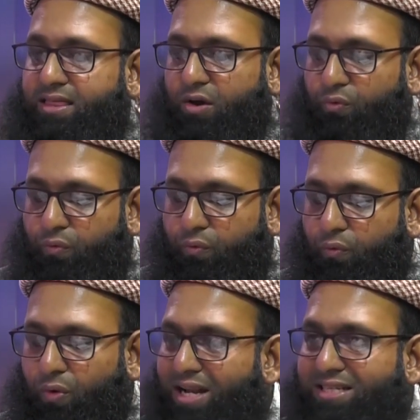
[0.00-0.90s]
Now,
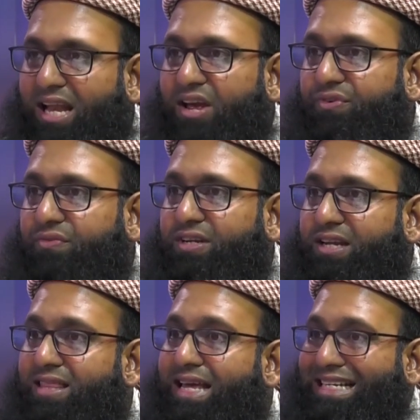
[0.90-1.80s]
what does life after
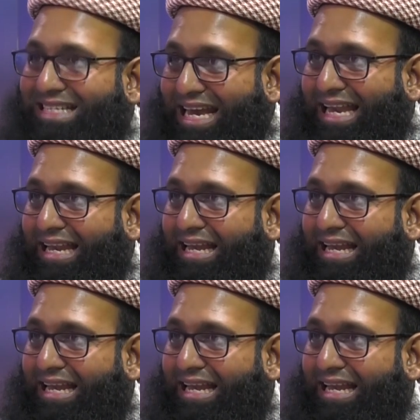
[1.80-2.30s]
death entail?